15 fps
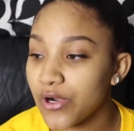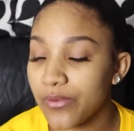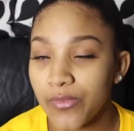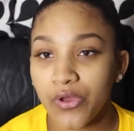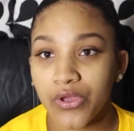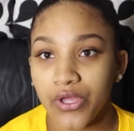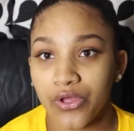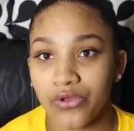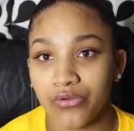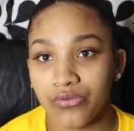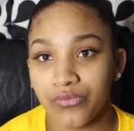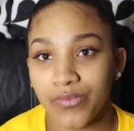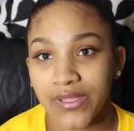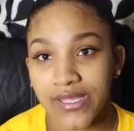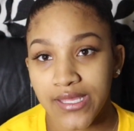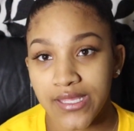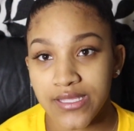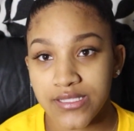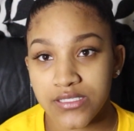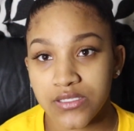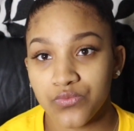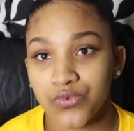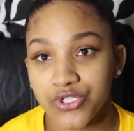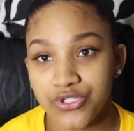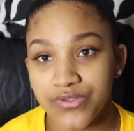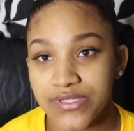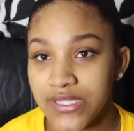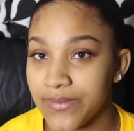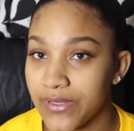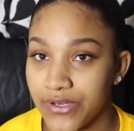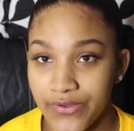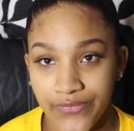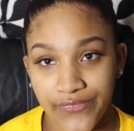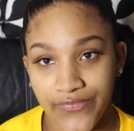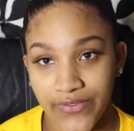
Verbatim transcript: promo code because what you sent me don't